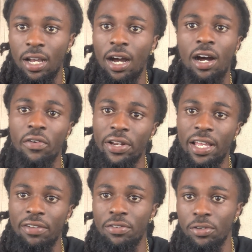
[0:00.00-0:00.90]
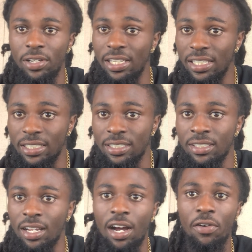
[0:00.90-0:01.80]
I already have you a list.
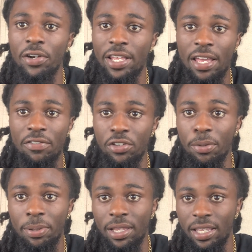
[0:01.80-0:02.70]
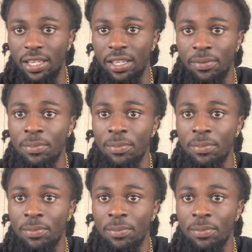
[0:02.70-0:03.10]
I already have you a plan.